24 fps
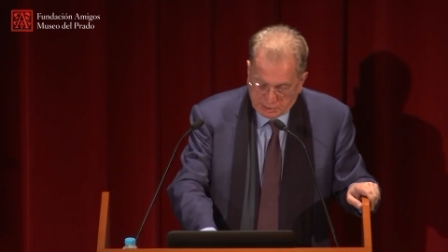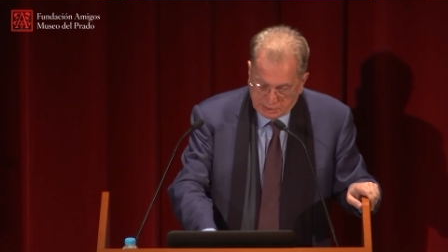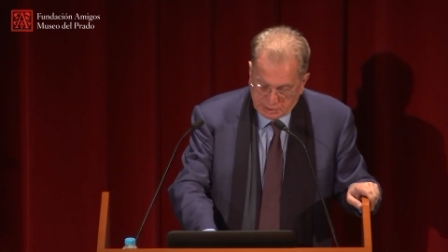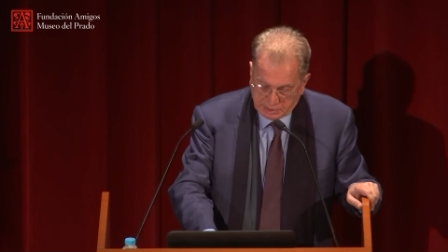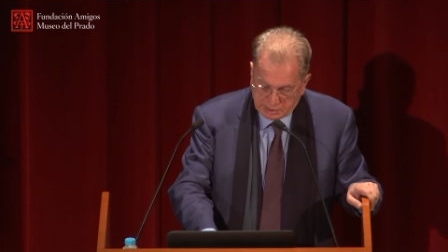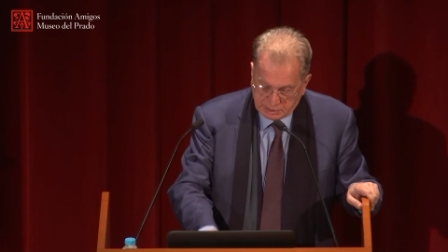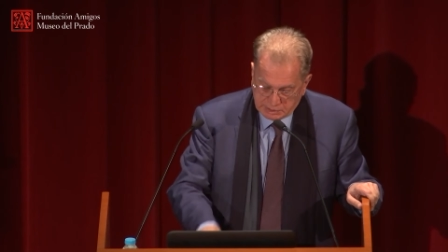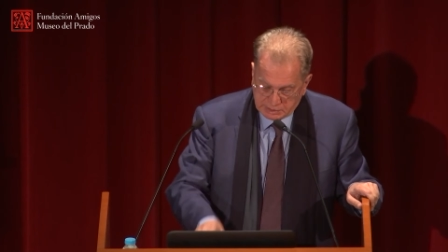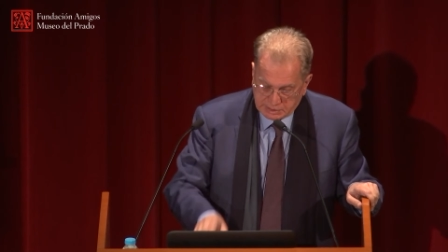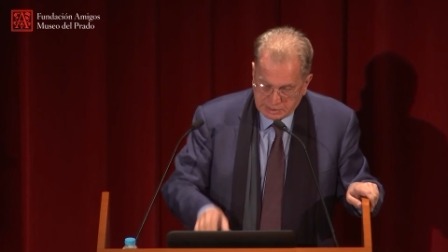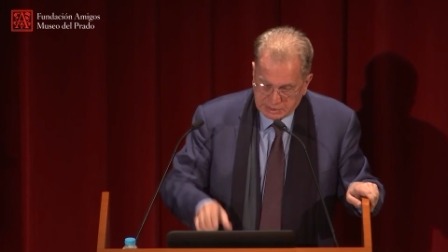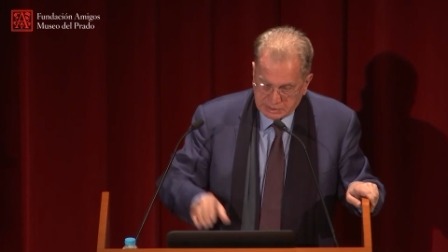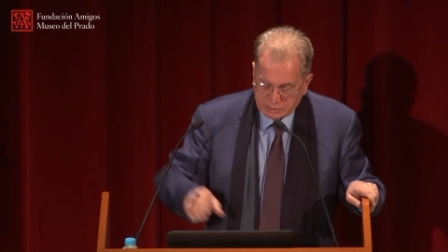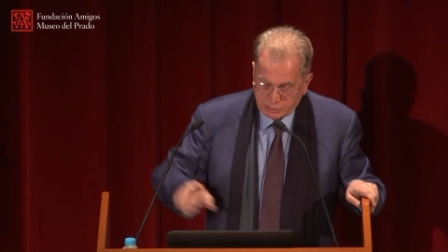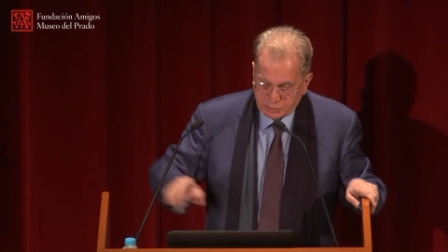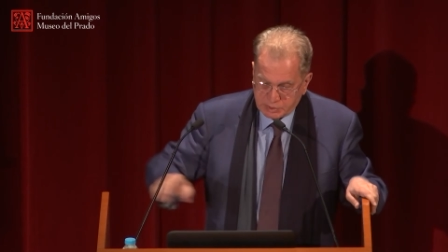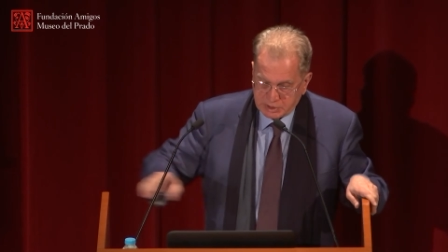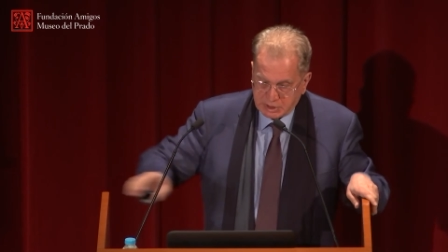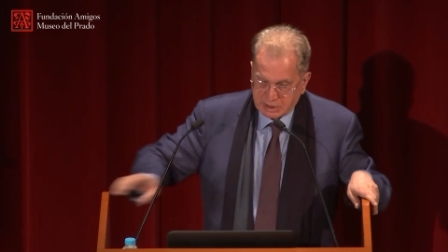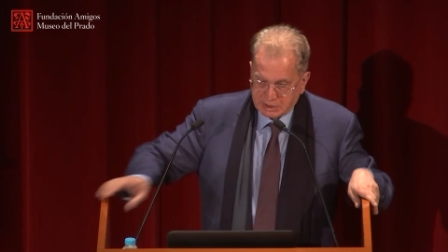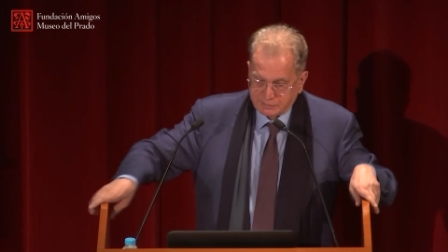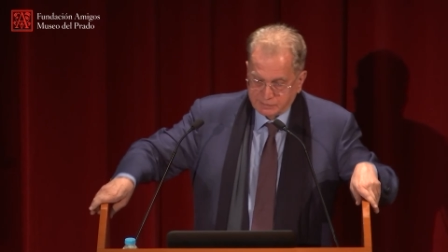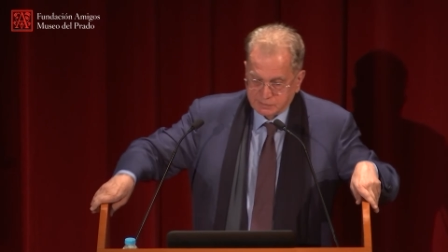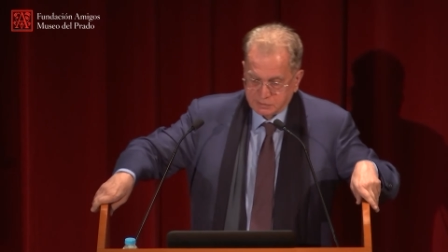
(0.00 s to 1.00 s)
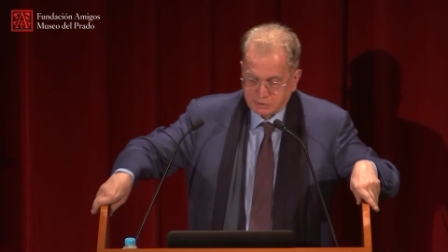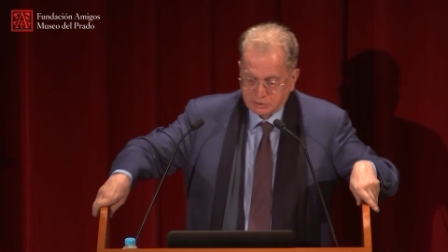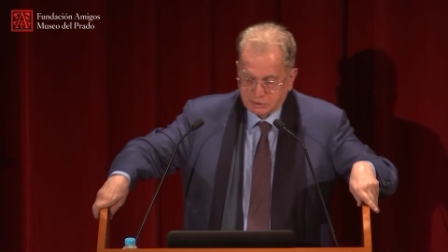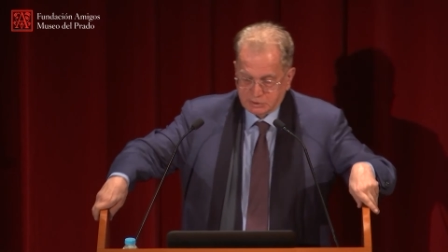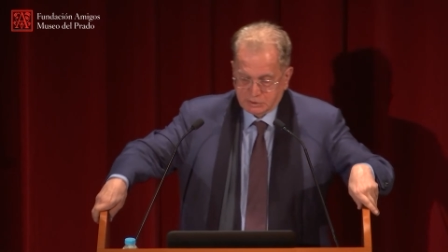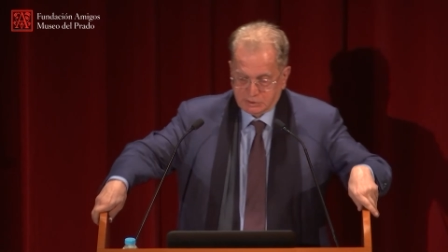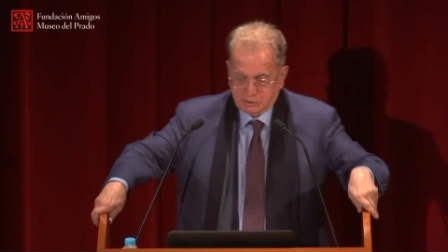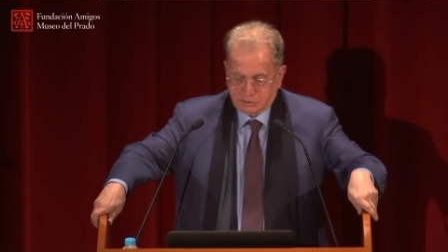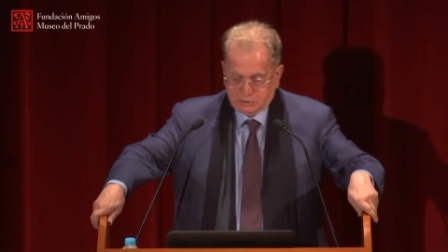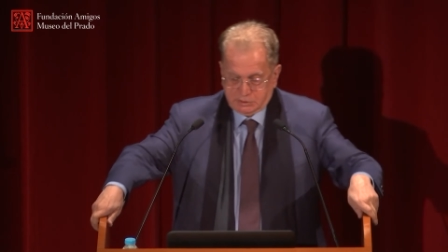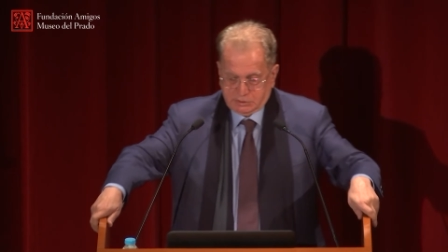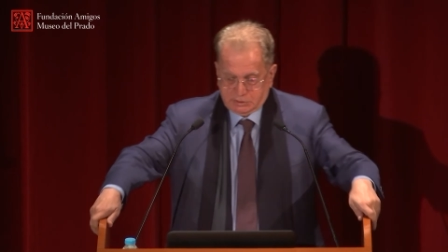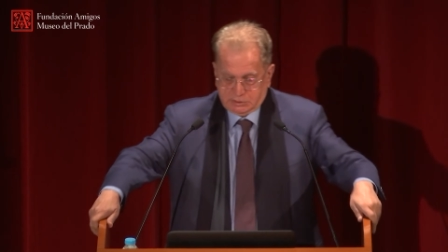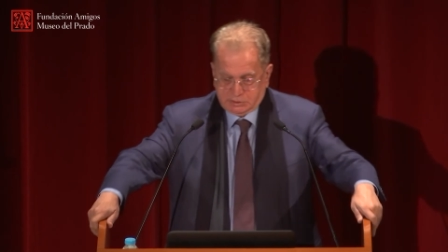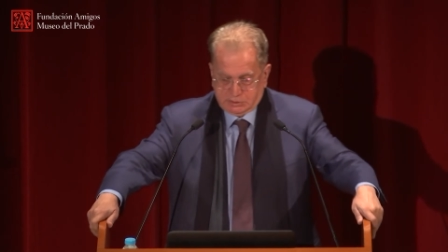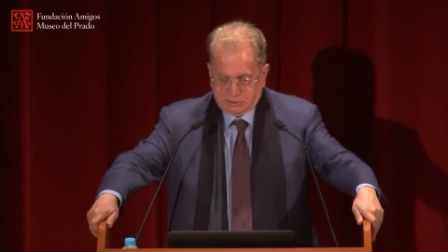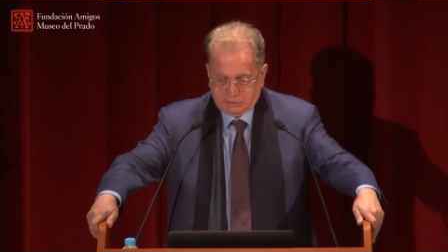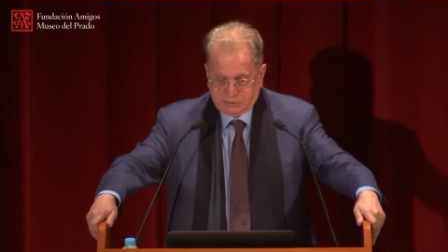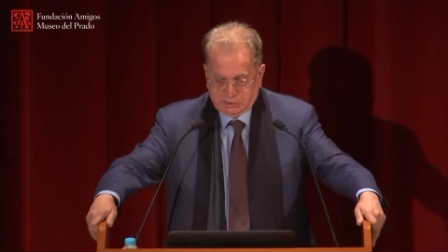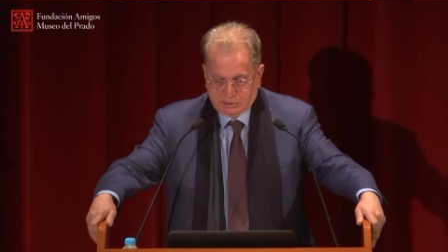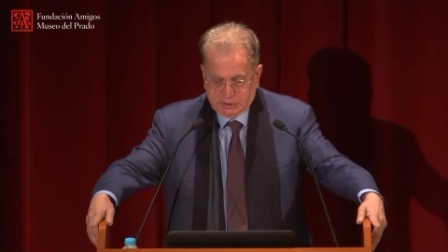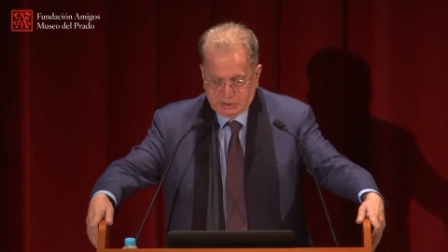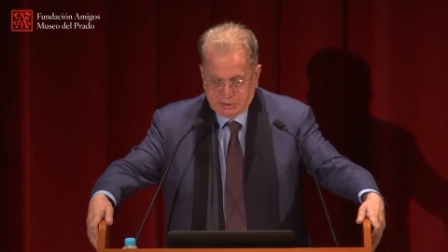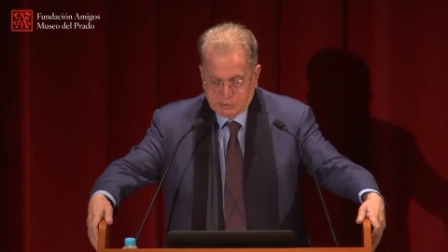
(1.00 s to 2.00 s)
And then we have,
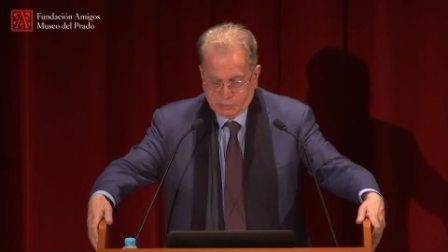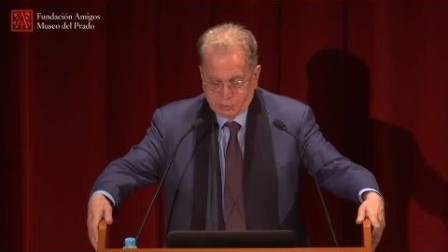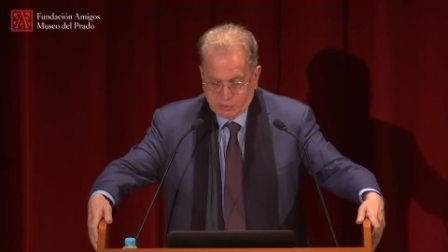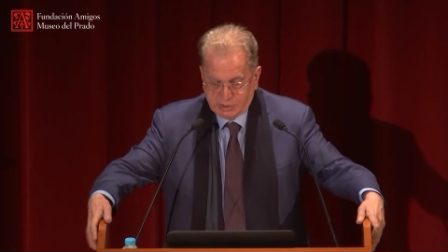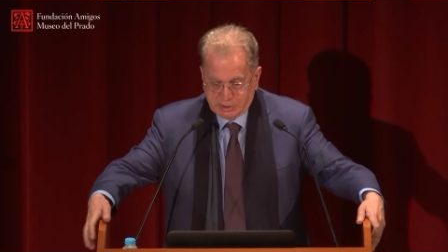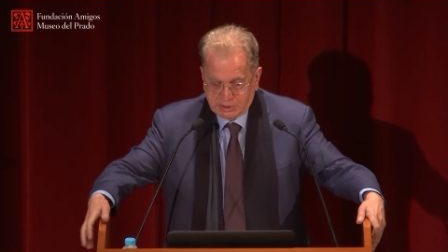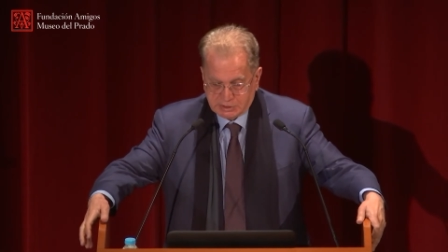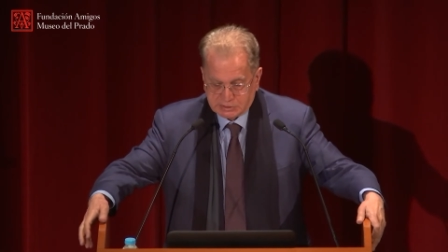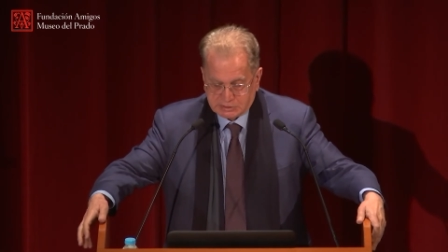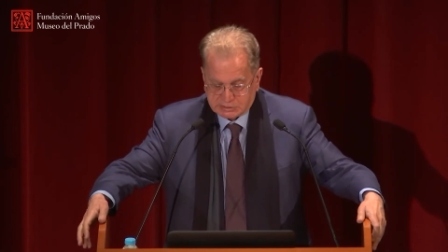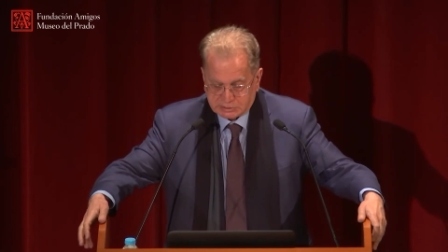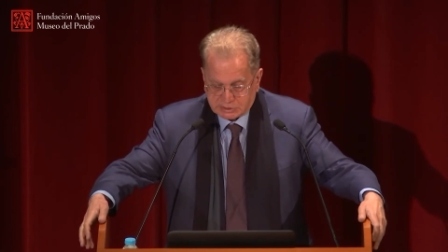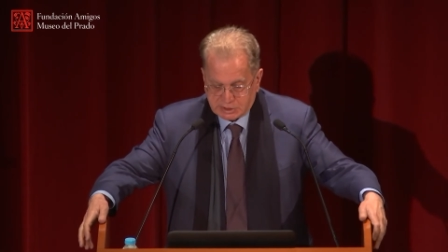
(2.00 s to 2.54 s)
and we are